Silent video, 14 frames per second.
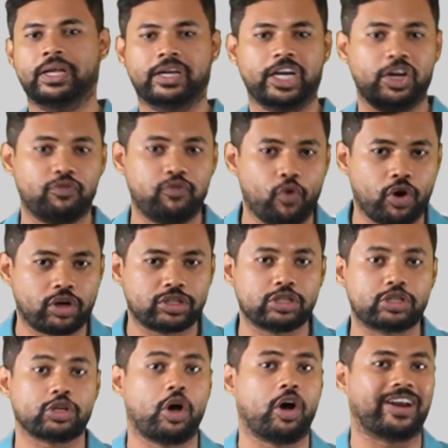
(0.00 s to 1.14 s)
It
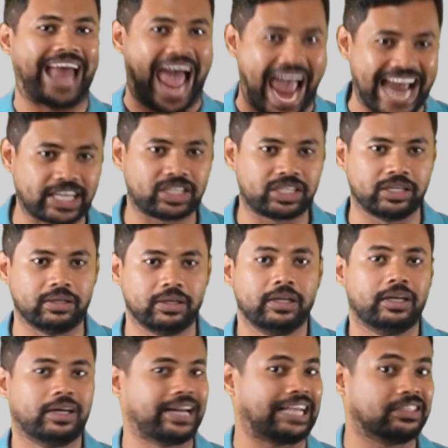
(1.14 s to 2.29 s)
focuses on
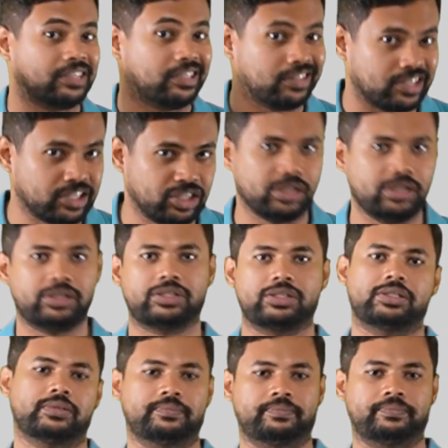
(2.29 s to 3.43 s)
action rather than the
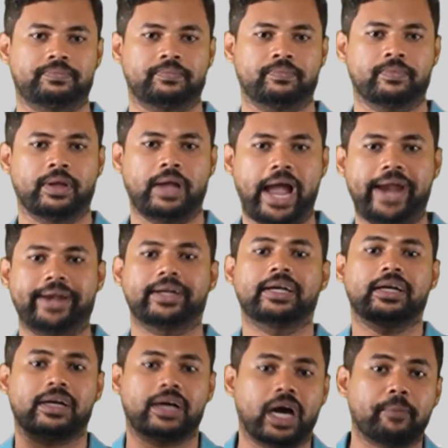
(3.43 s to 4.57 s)
results.
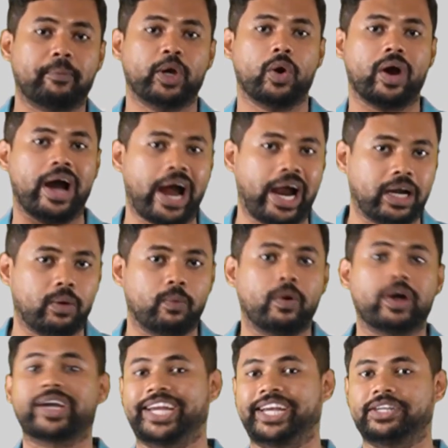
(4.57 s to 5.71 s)
And Karma Yoga
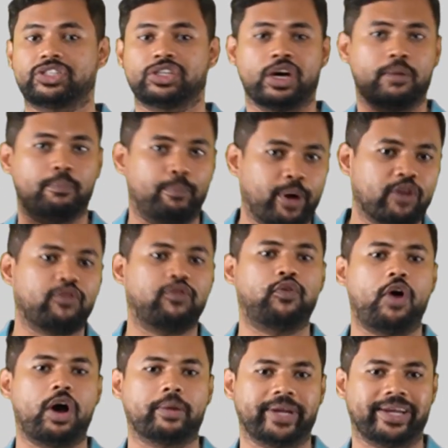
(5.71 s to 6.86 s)
advocates
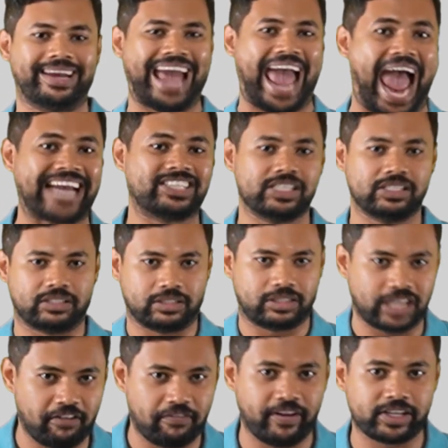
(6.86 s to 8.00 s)
performing actions
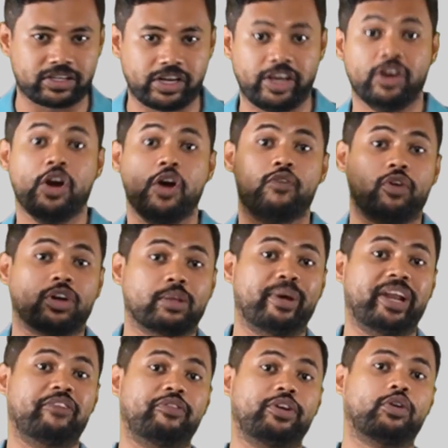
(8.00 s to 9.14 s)
selflessly for the
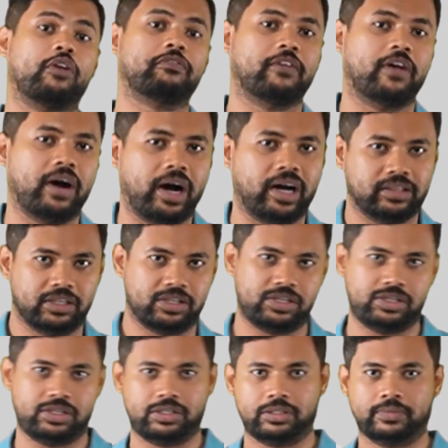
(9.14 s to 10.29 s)
benefit of
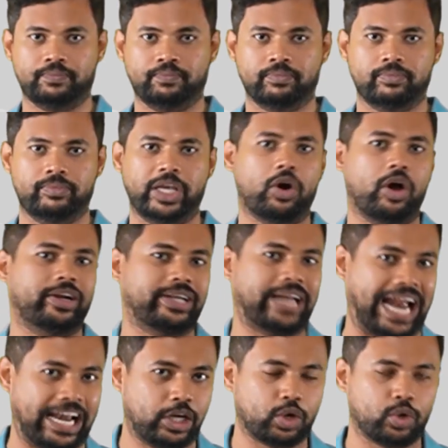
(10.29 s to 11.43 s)
others. They call it
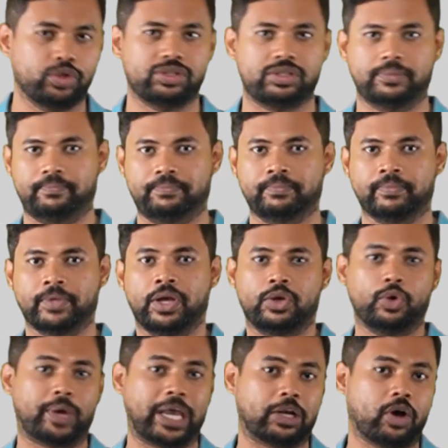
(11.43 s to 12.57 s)
altruism.
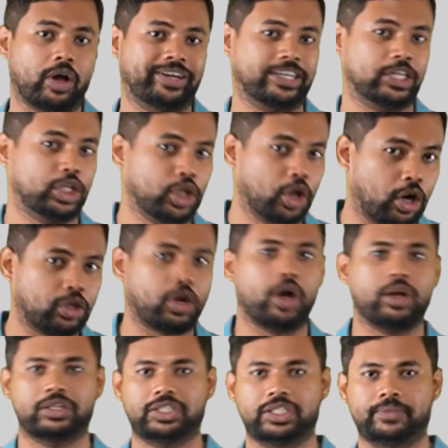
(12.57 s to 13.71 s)
You can call it
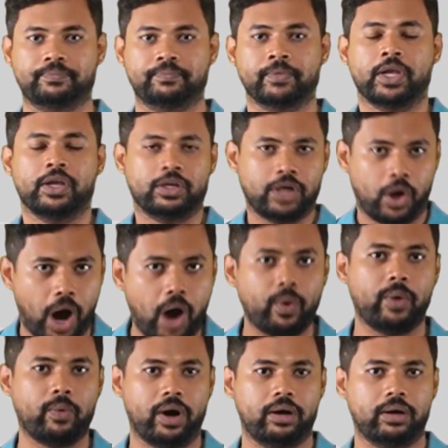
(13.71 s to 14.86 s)
deontology.
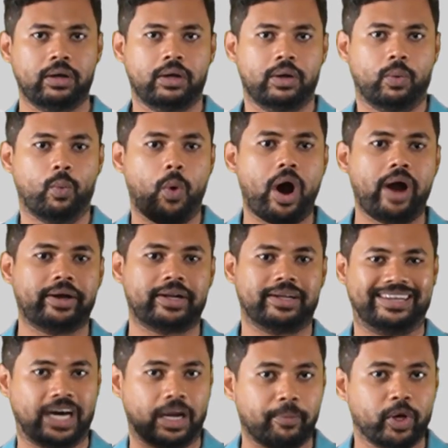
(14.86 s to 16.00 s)
However,
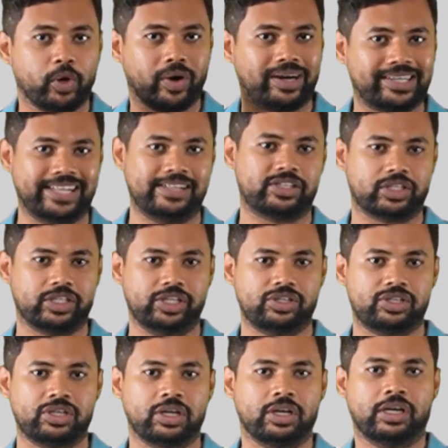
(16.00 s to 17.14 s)
what Karma Yoga tells
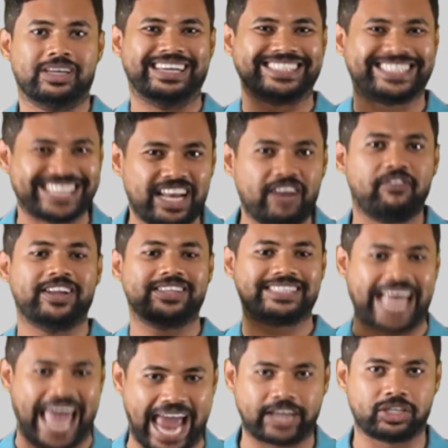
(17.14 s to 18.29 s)
is selfless
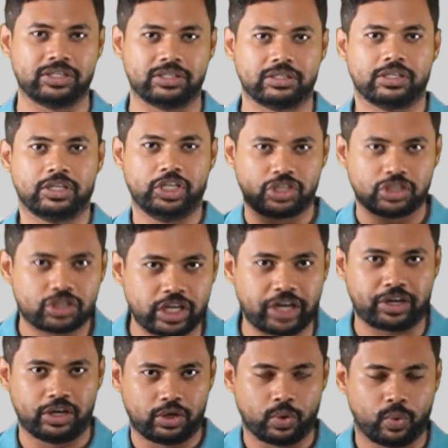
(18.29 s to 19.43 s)
action is
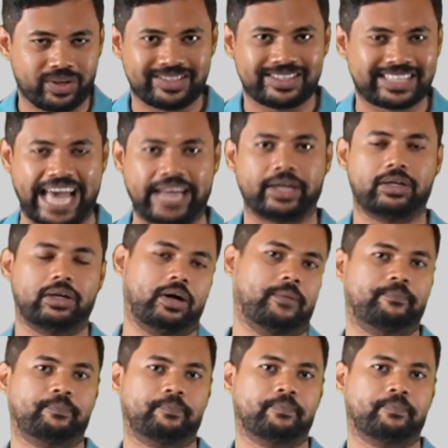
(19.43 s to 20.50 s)
central to one's character.